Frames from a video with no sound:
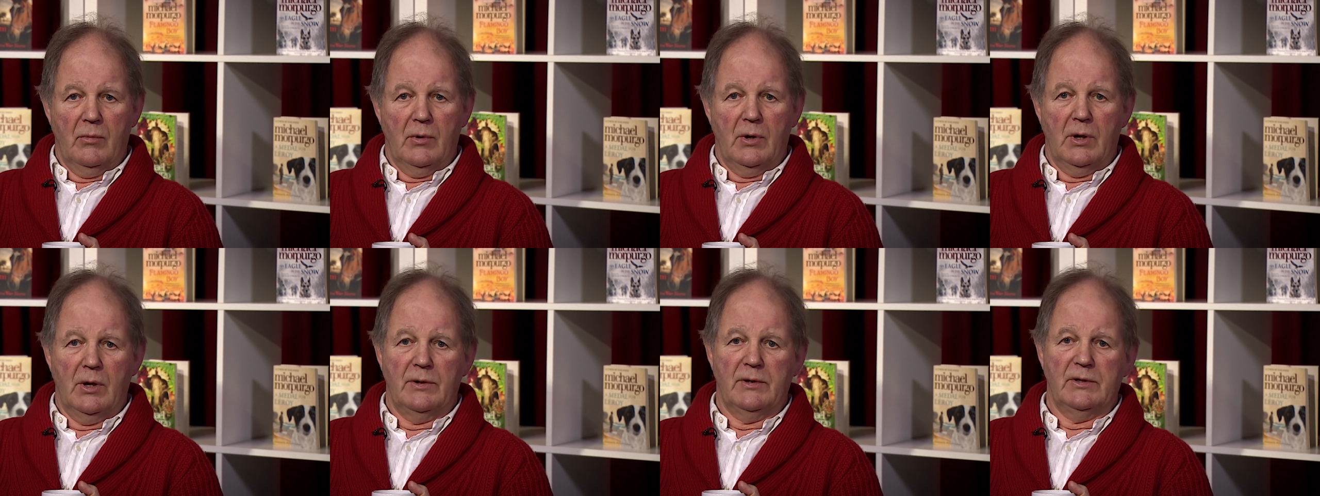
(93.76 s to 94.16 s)

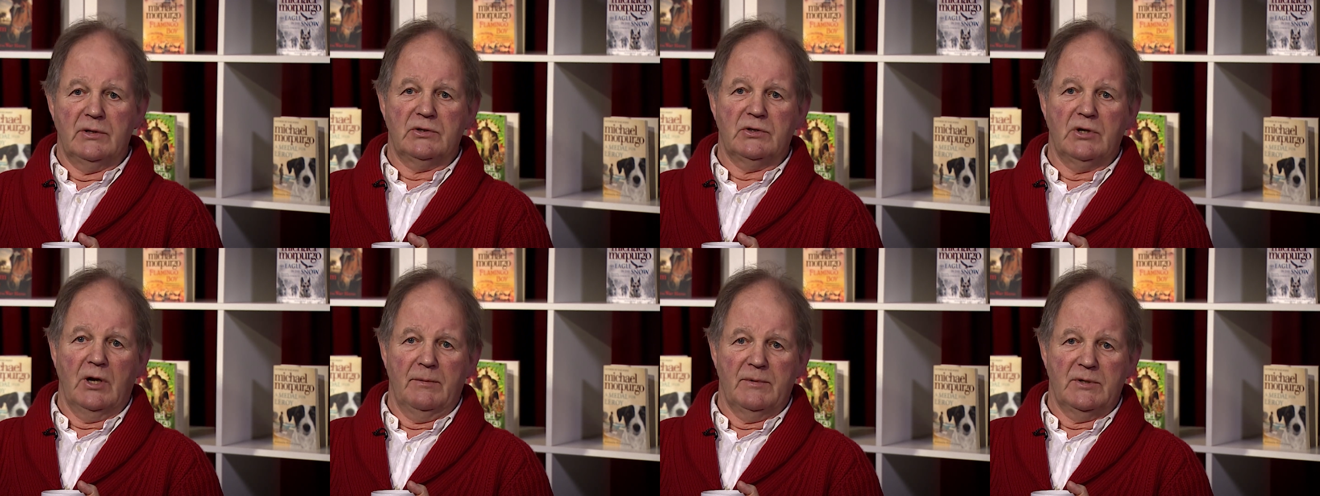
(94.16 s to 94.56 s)
And this
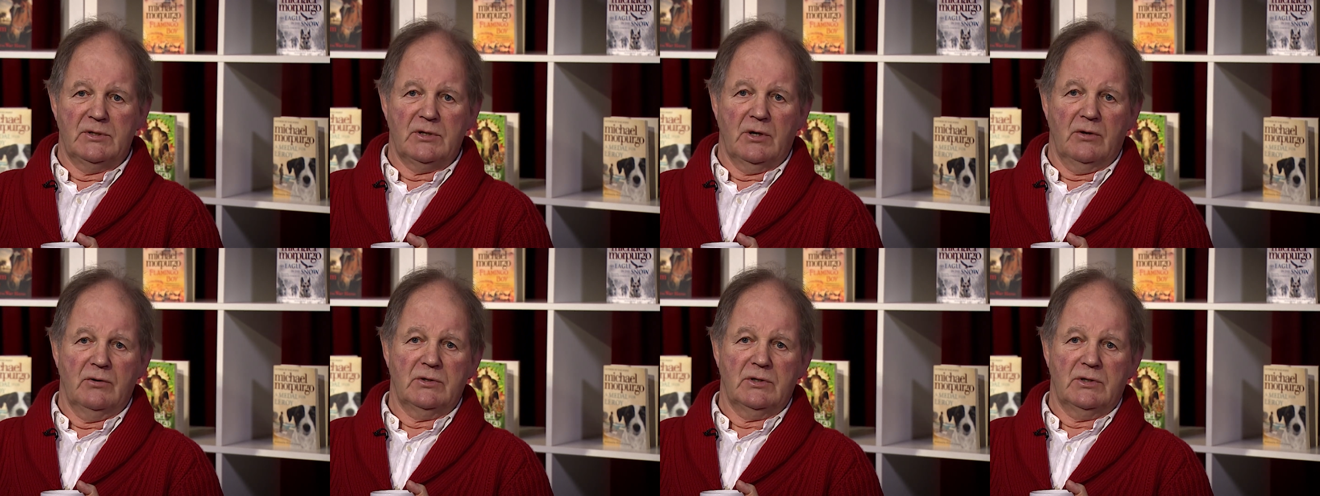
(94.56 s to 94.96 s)
German
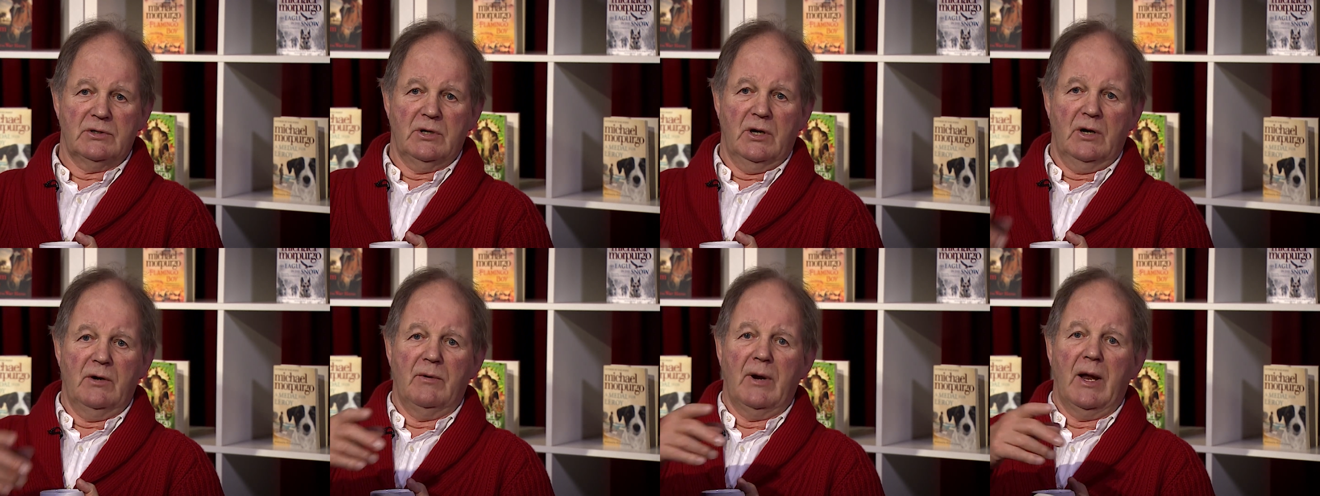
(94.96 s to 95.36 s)
soldier
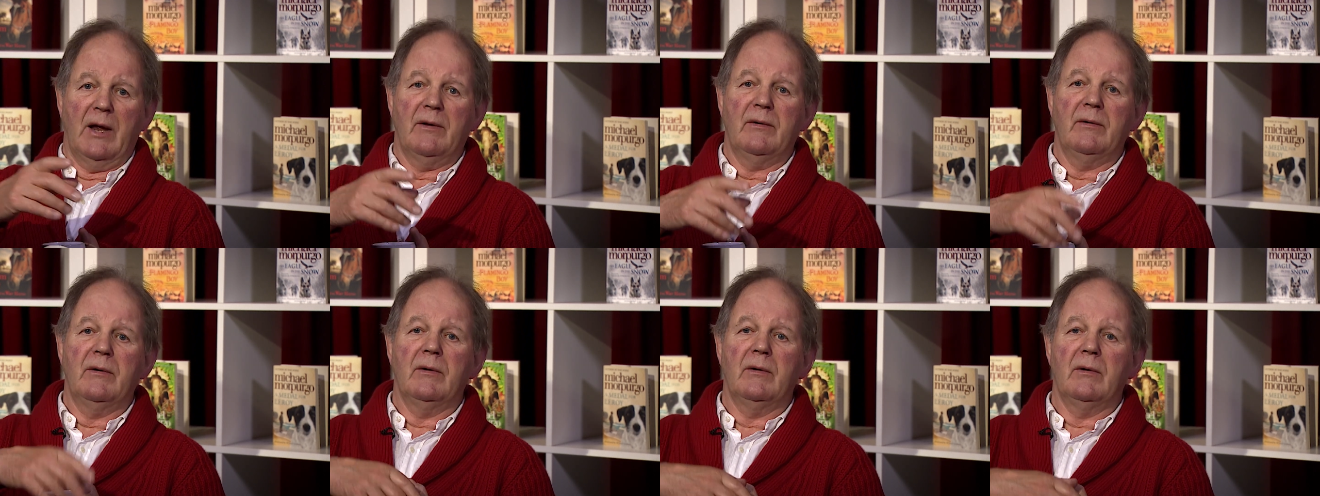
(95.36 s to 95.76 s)
turned
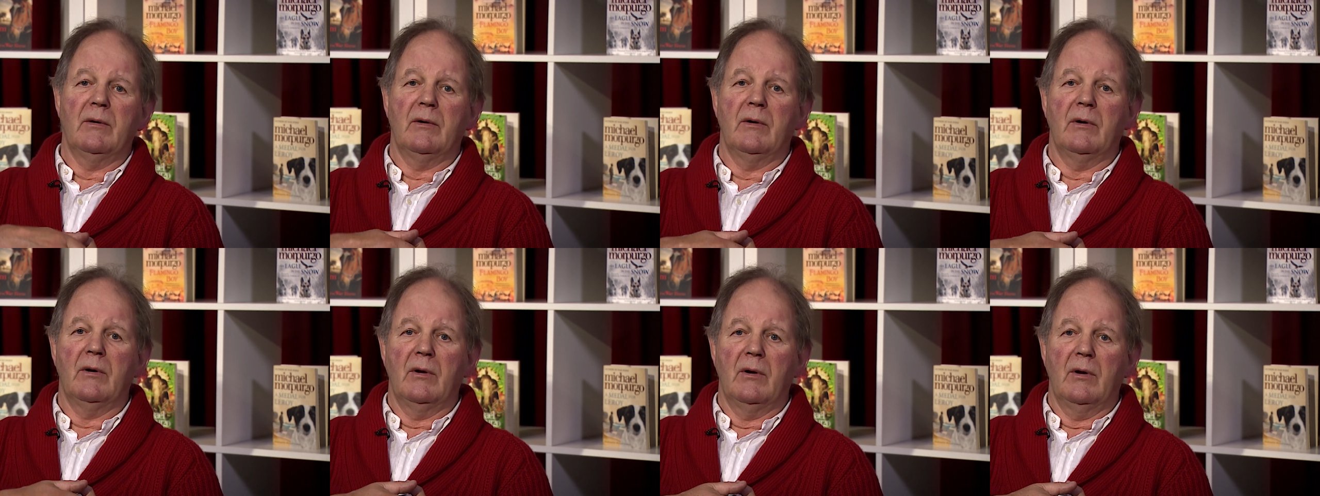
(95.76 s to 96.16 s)
round
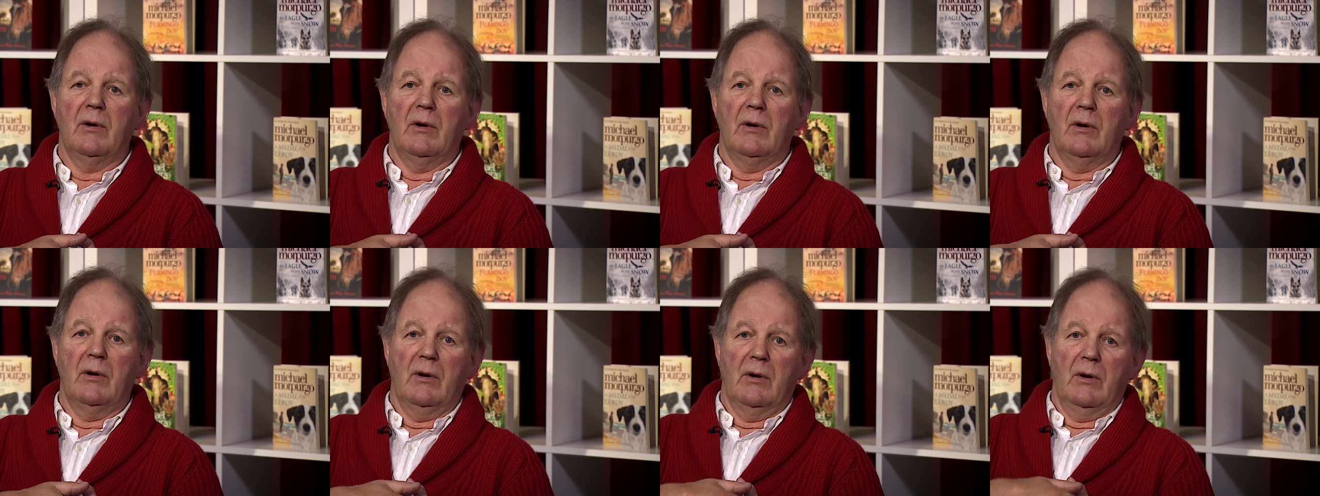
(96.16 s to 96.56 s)

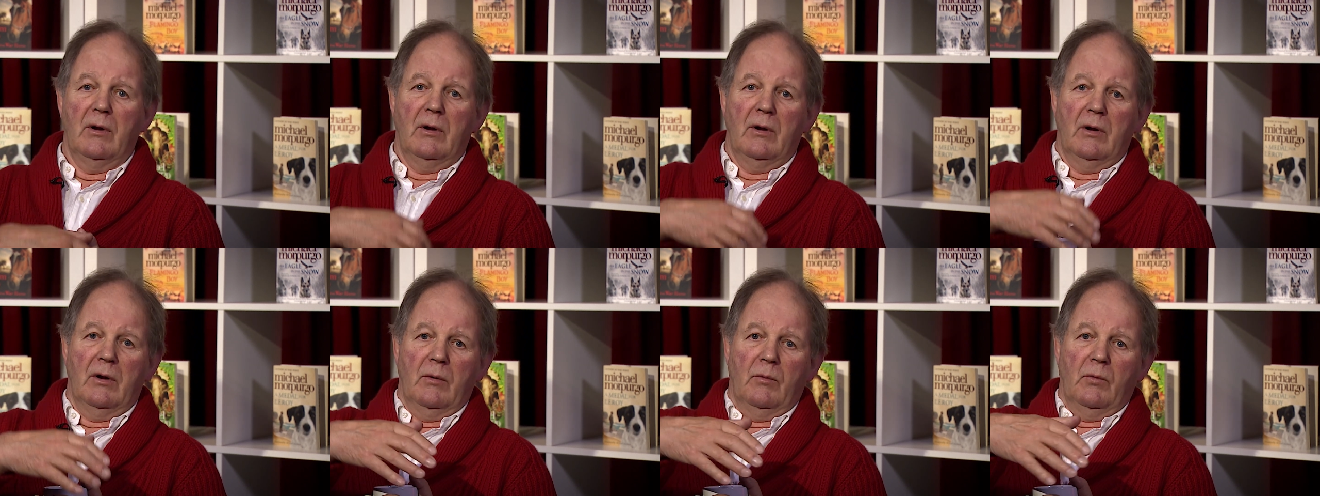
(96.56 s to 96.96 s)

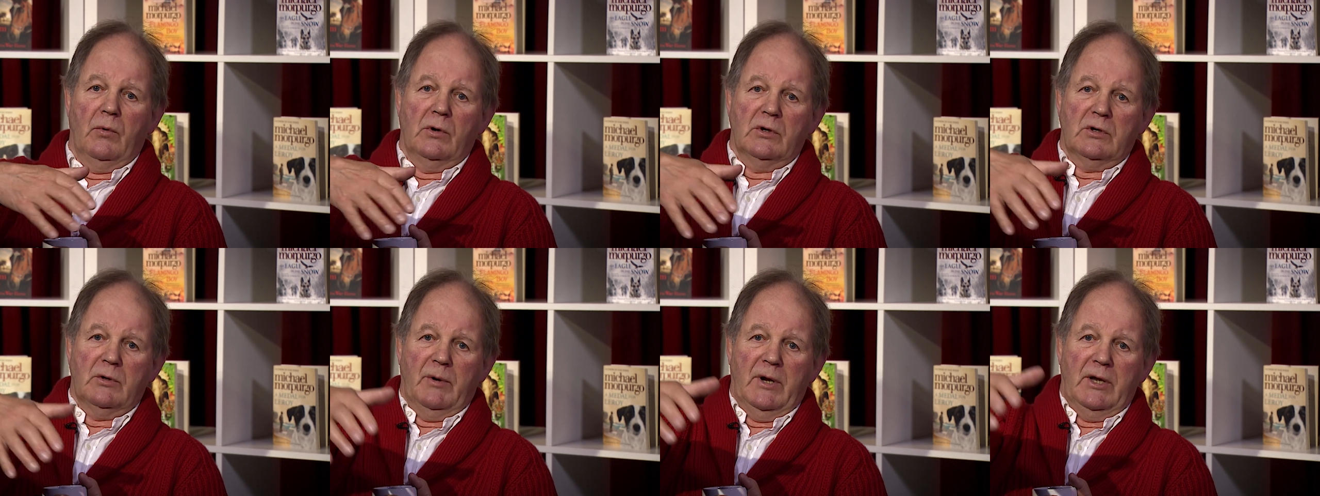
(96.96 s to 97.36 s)
and
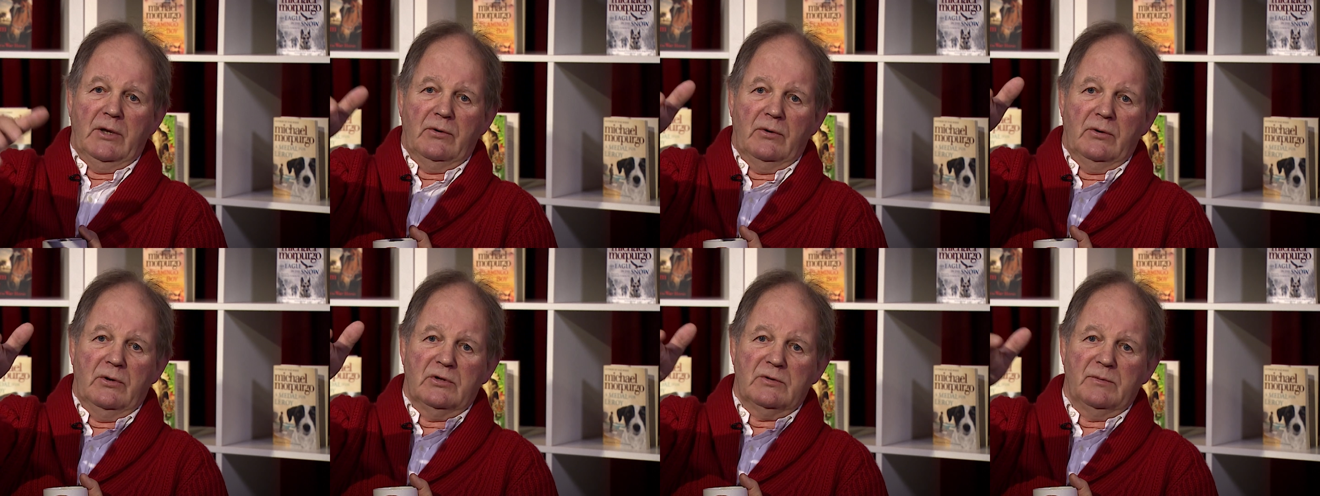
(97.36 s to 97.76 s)
walked away
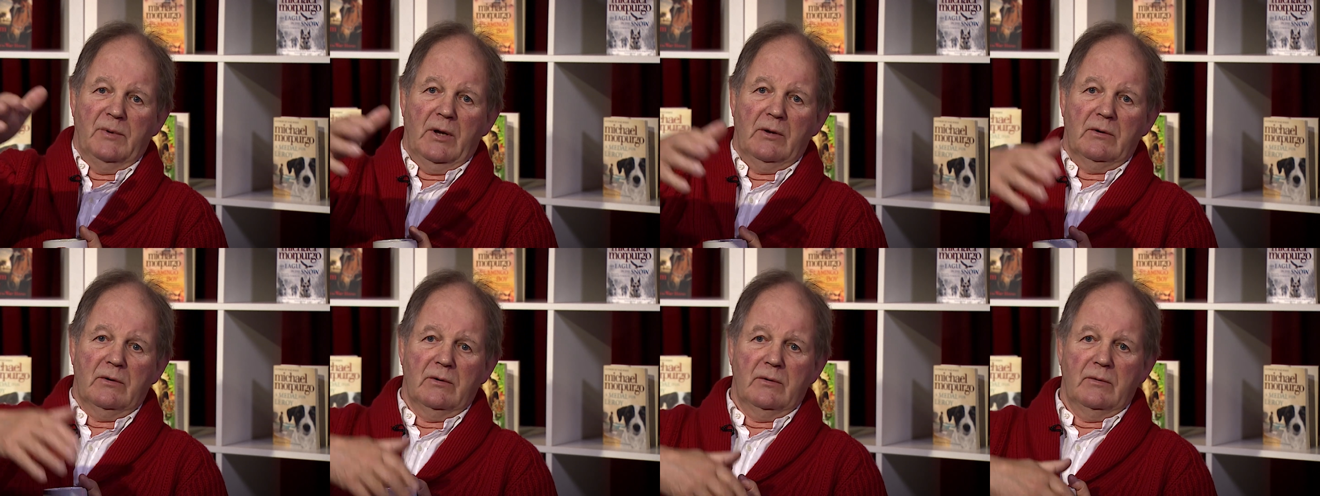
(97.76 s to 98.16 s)
through the
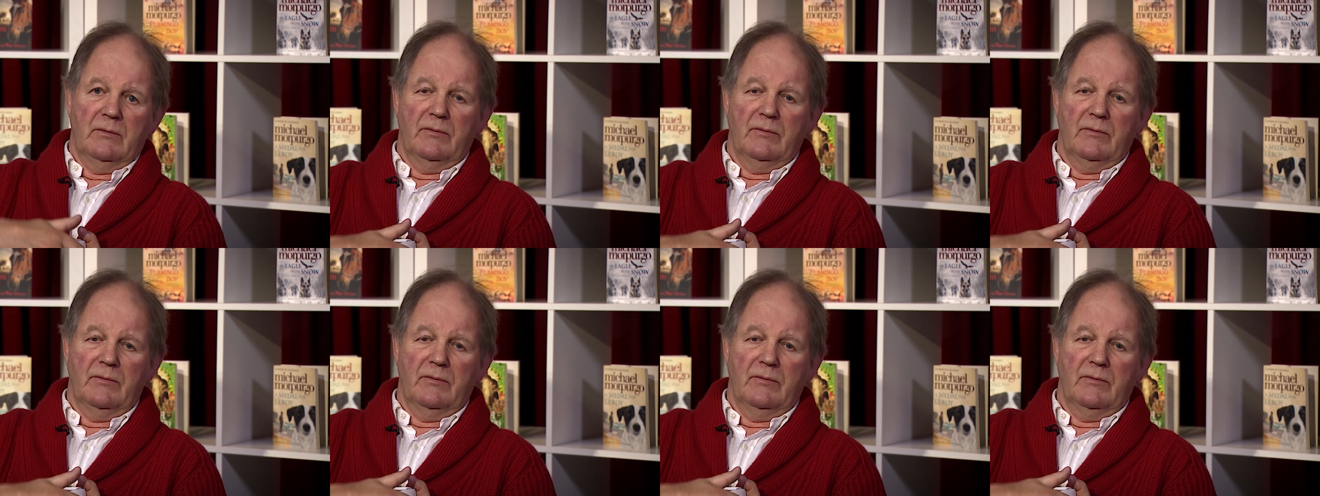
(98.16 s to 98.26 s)
smoke.